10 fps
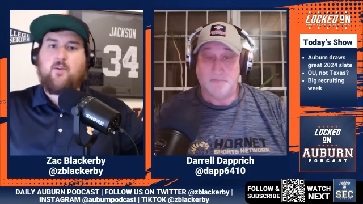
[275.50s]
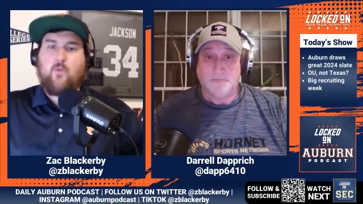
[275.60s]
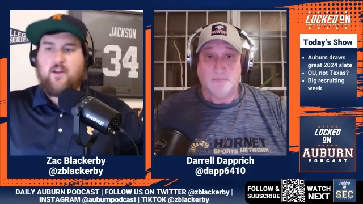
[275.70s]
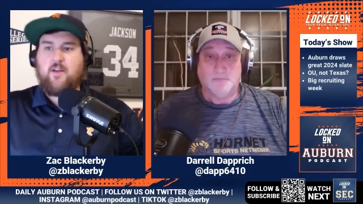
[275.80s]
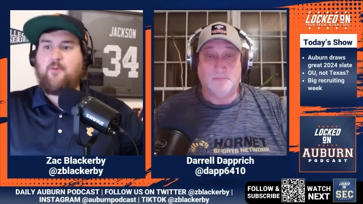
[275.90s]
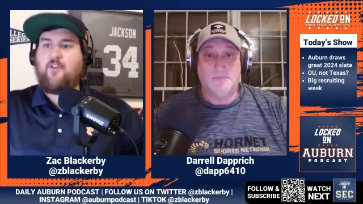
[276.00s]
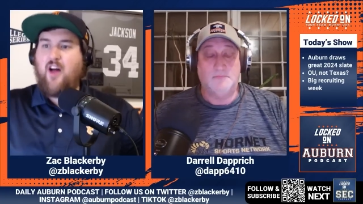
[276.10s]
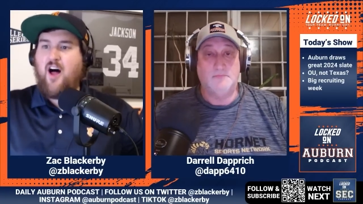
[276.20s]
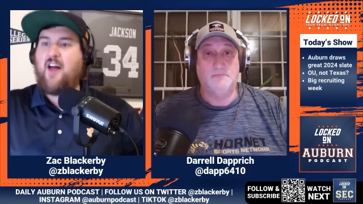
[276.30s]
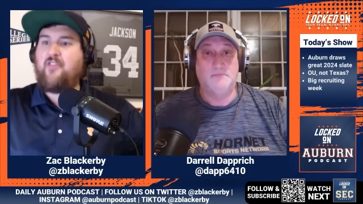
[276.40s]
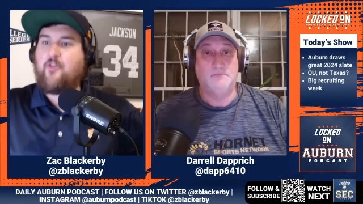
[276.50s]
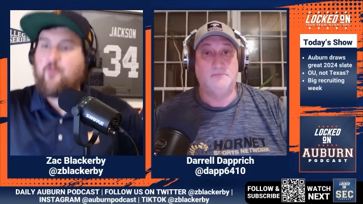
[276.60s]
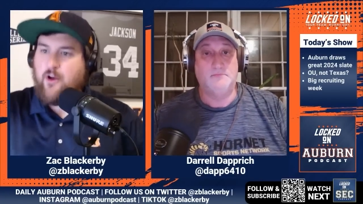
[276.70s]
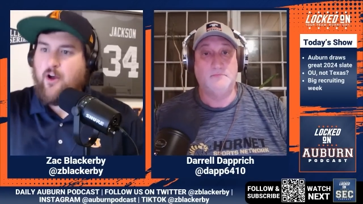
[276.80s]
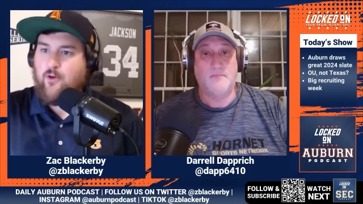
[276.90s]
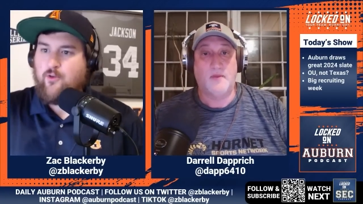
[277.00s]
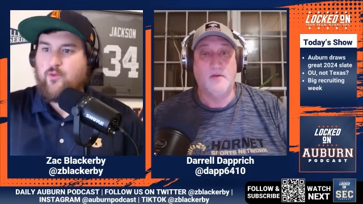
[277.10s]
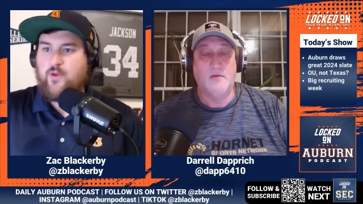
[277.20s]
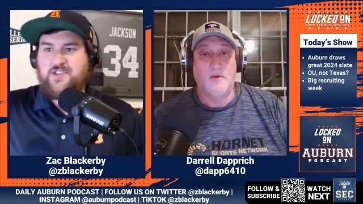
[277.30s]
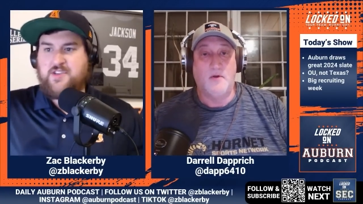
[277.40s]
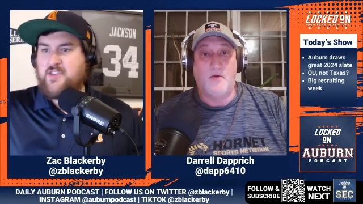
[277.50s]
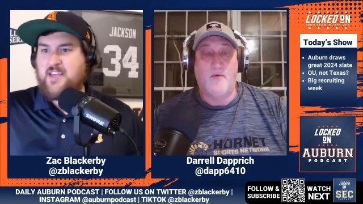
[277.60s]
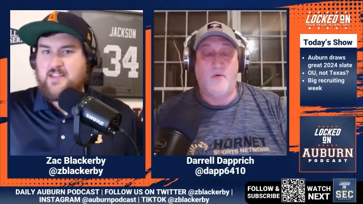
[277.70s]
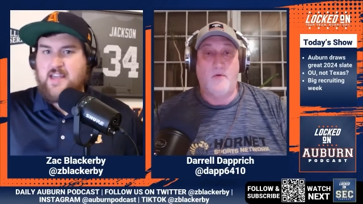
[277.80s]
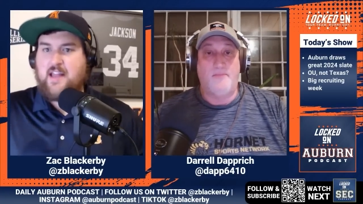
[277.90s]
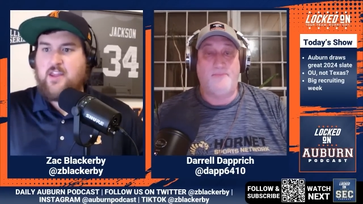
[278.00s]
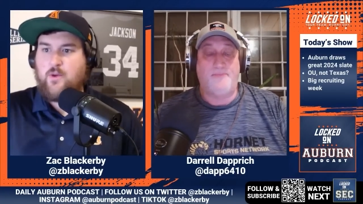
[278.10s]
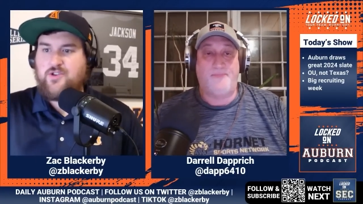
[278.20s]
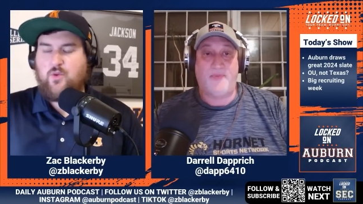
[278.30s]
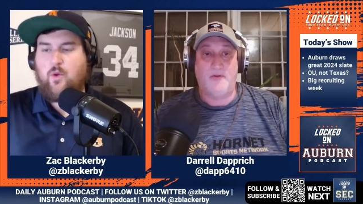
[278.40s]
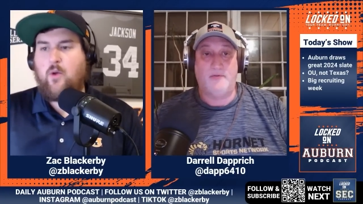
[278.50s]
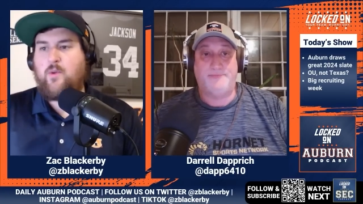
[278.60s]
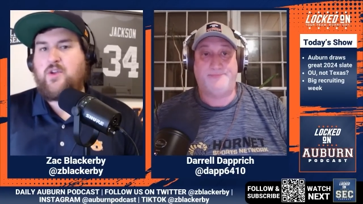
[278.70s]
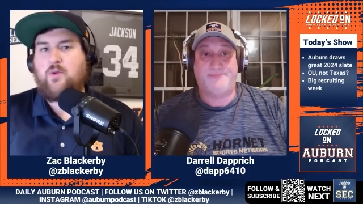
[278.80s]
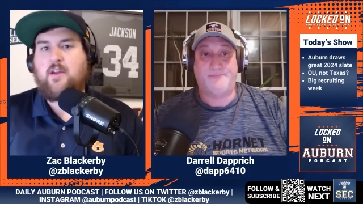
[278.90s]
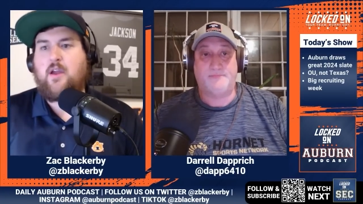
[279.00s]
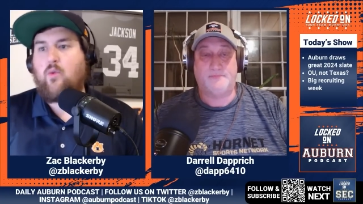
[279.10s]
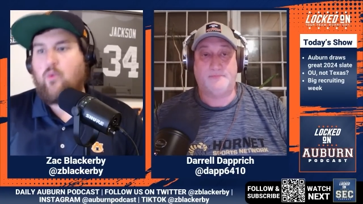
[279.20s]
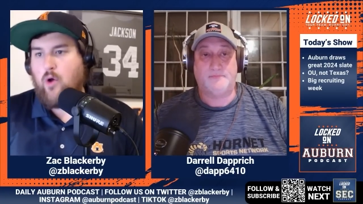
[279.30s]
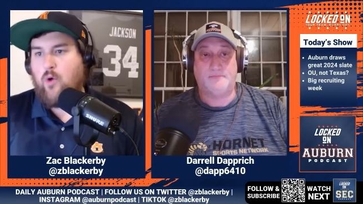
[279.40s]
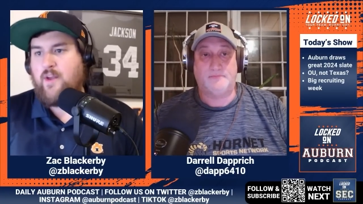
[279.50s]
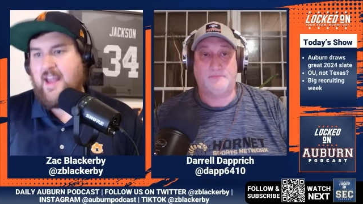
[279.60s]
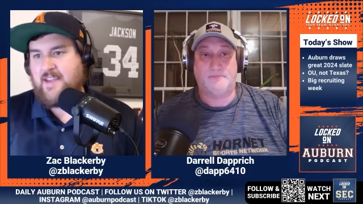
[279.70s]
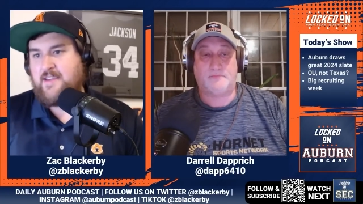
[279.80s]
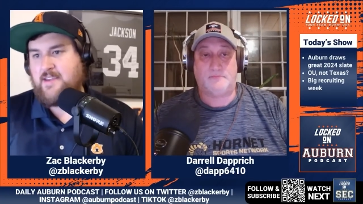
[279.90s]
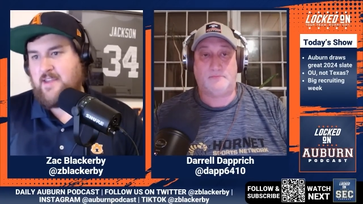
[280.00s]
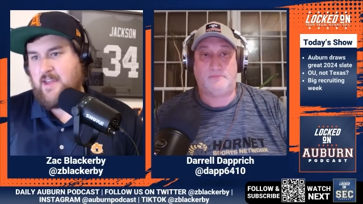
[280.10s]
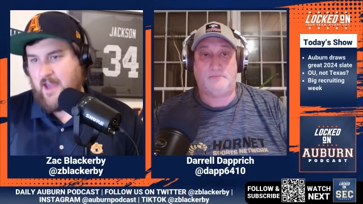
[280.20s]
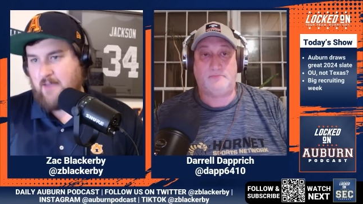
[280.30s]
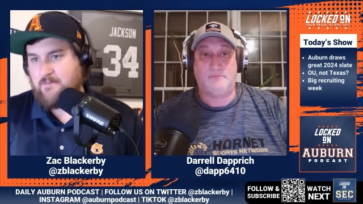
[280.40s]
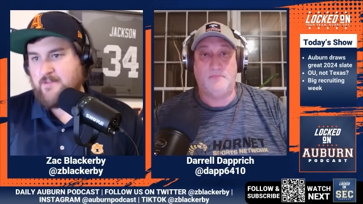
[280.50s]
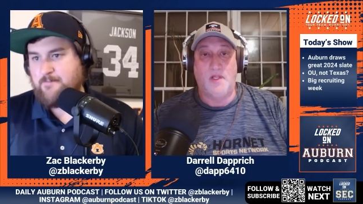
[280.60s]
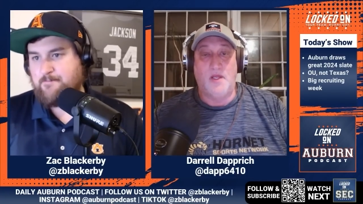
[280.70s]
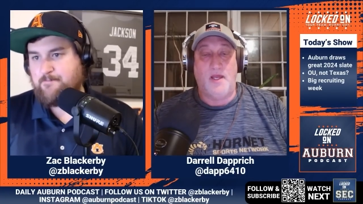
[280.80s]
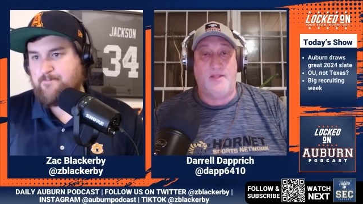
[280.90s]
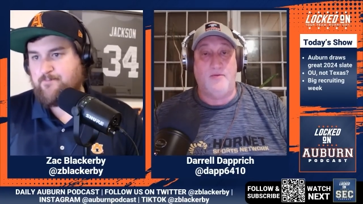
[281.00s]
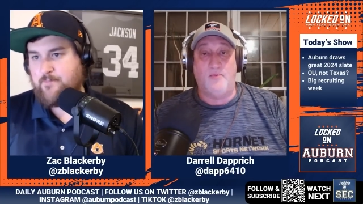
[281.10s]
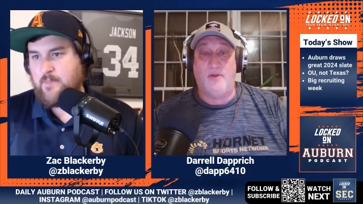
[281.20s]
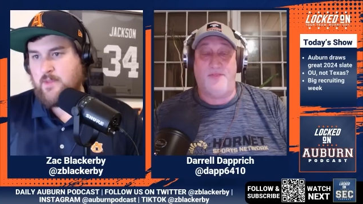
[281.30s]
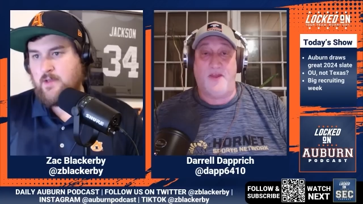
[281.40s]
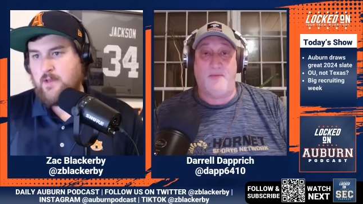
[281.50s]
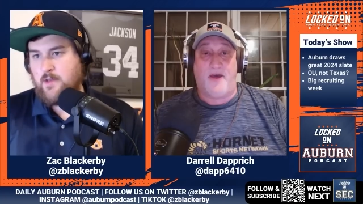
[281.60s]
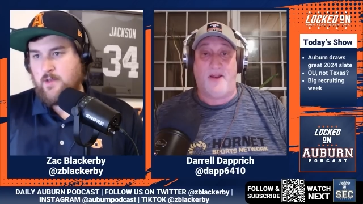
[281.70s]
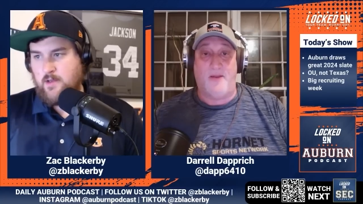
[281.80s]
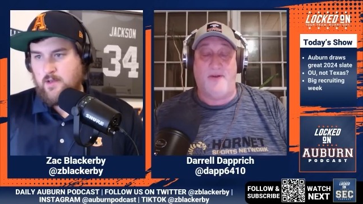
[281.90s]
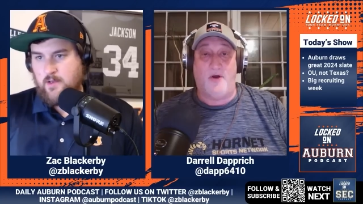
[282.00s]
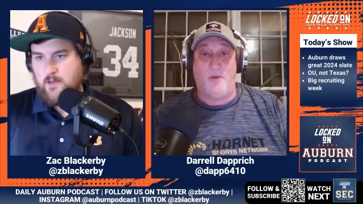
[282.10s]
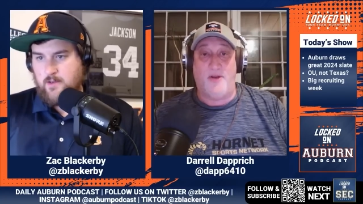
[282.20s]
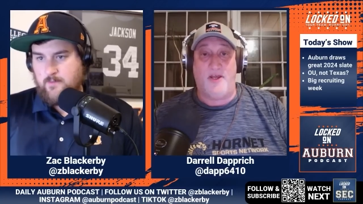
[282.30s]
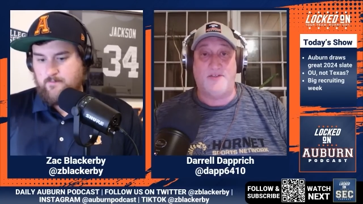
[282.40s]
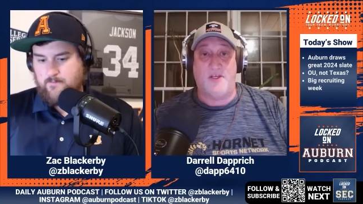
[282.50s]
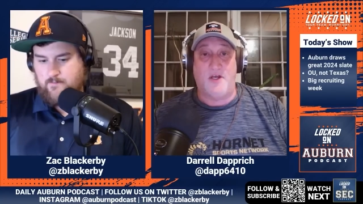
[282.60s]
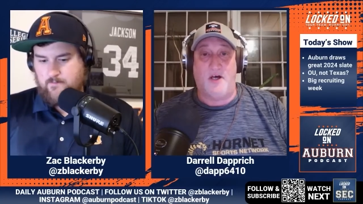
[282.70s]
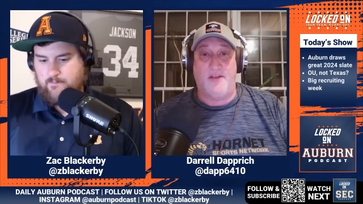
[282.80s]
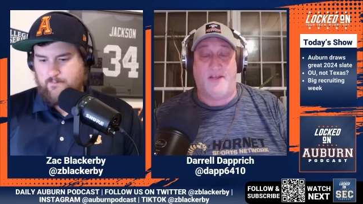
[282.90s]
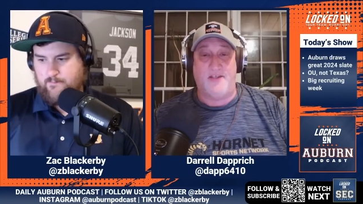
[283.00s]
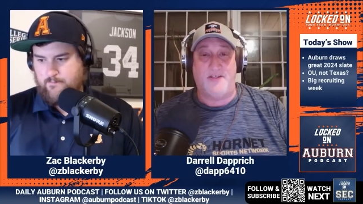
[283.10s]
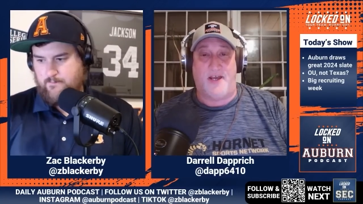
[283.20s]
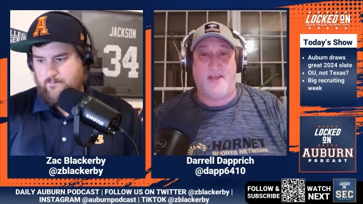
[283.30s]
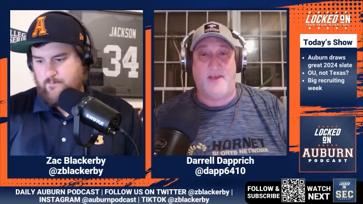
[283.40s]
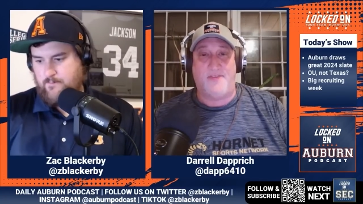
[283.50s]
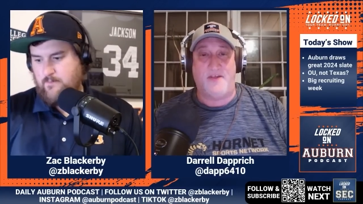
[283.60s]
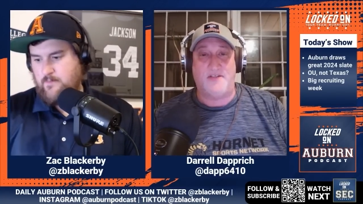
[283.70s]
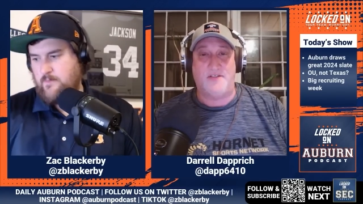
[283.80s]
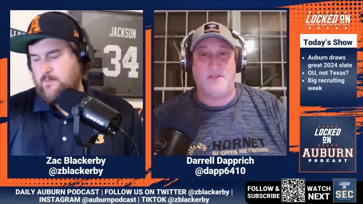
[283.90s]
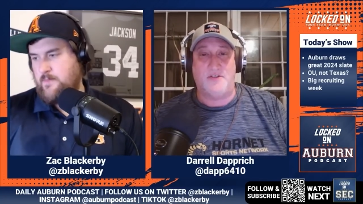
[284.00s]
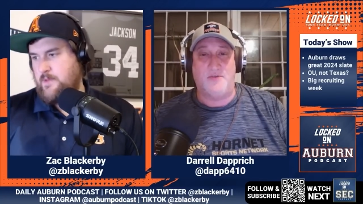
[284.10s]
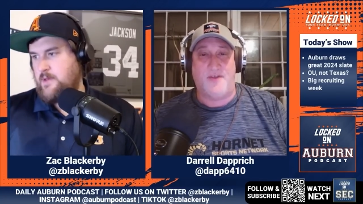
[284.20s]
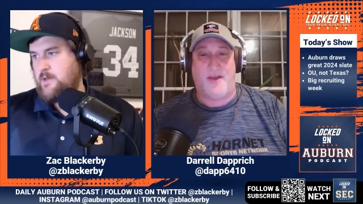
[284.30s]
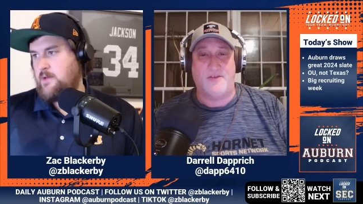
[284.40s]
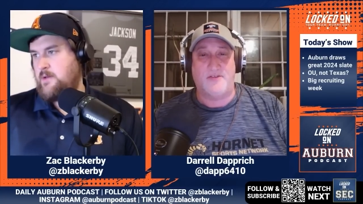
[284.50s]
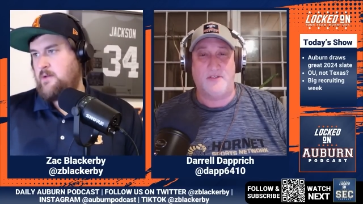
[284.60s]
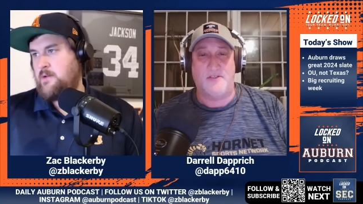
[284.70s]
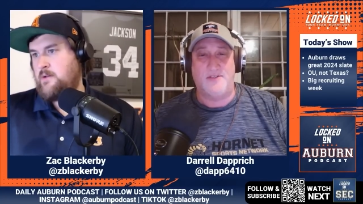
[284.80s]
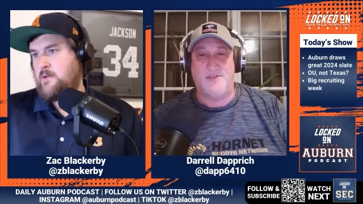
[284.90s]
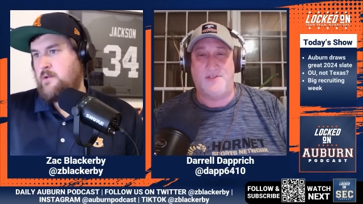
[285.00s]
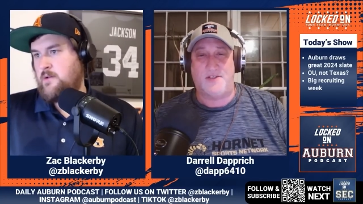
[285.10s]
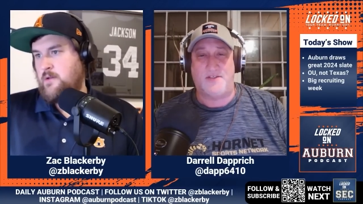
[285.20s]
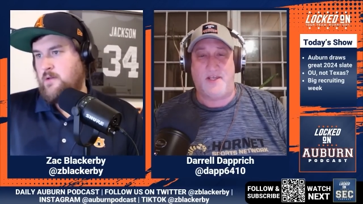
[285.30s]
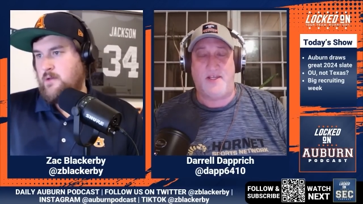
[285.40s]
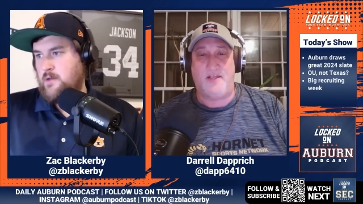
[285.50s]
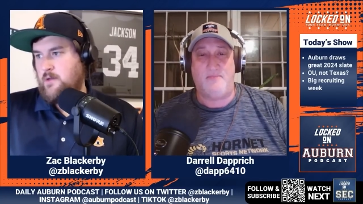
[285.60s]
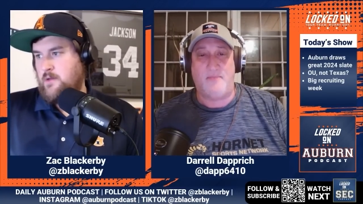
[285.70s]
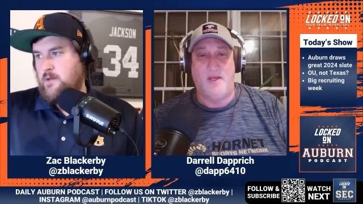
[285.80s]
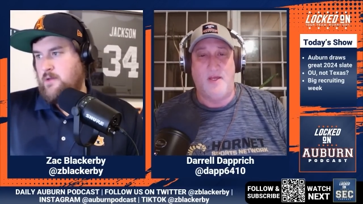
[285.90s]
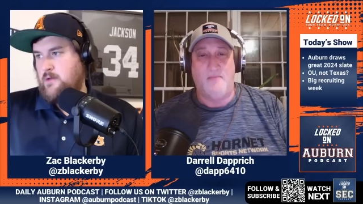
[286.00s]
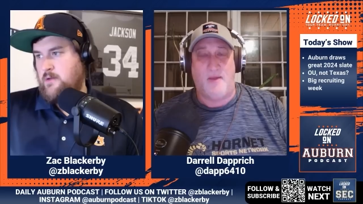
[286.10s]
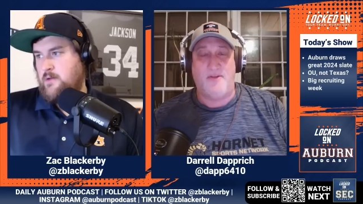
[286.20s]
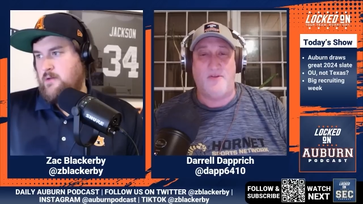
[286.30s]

Speaker 1: winnable on the road, which is exactly what you want when you look at road SEC games.
Speaker 2: And you think about it. I mean, Auburn hasn't gone to Kentucky, I think, since 2016, maybe